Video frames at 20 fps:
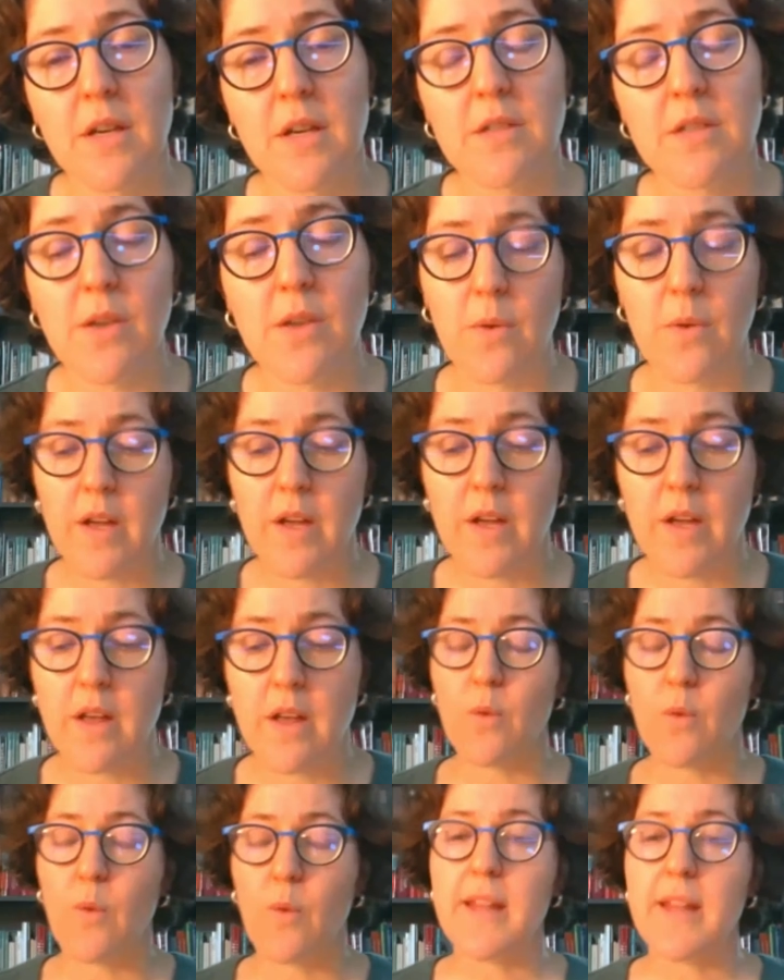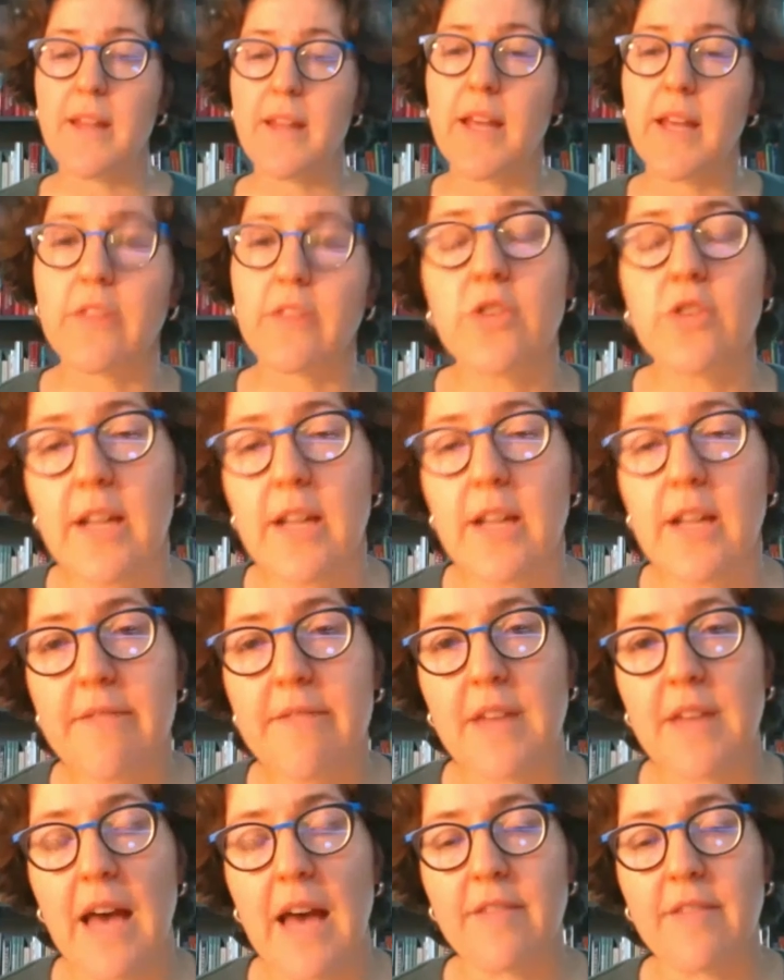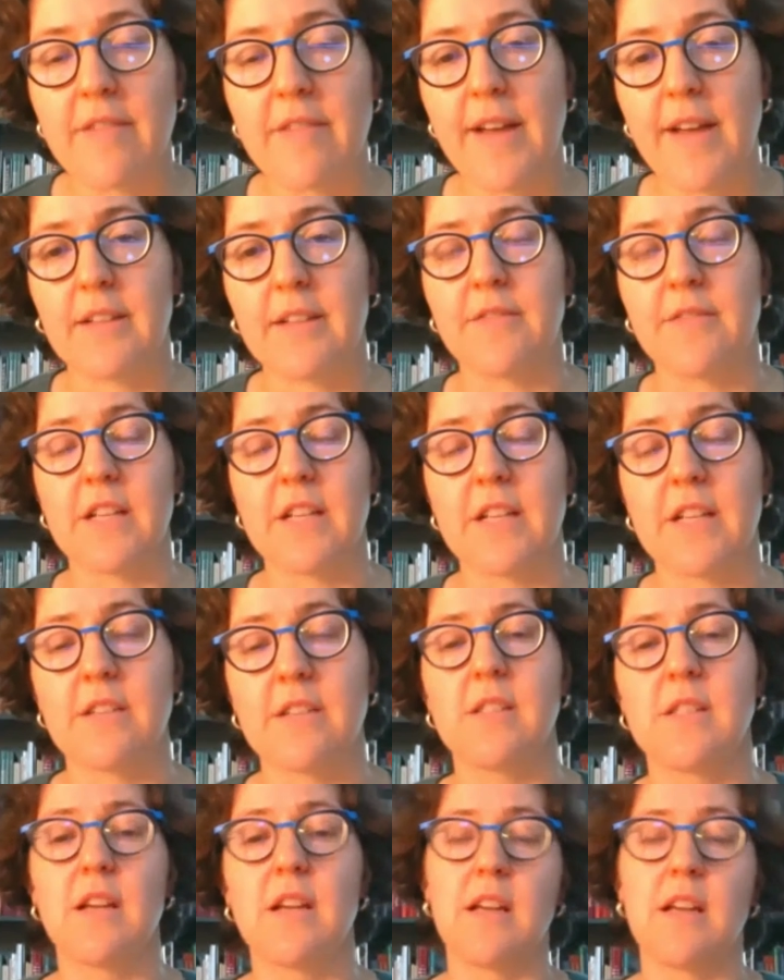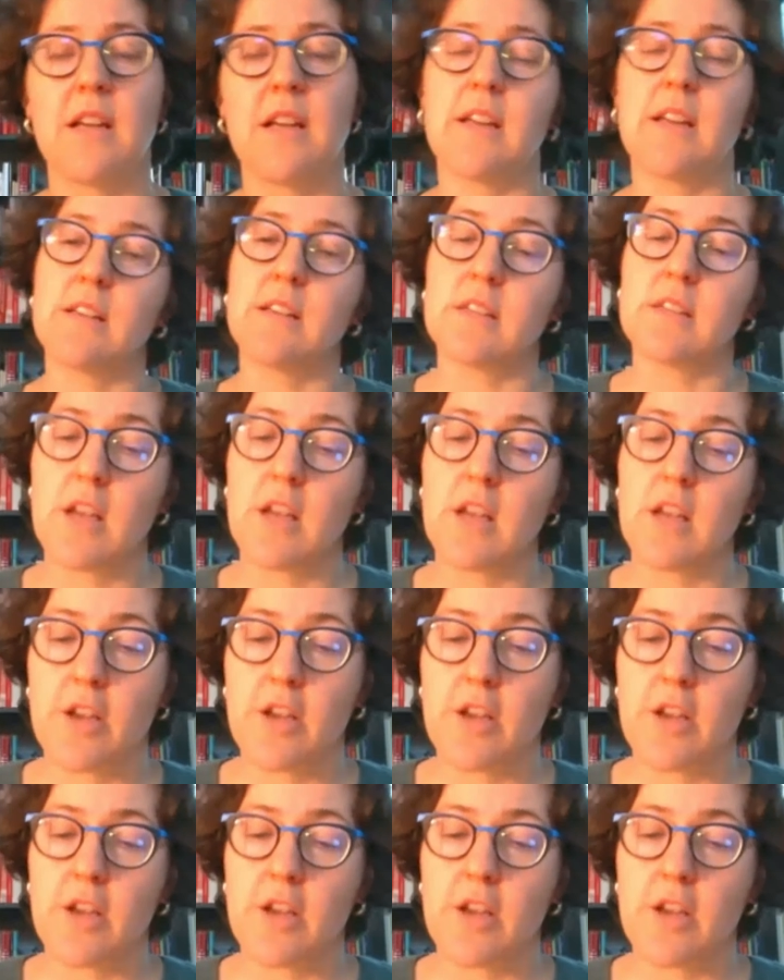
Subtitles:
So the way they achieve that effectiveness is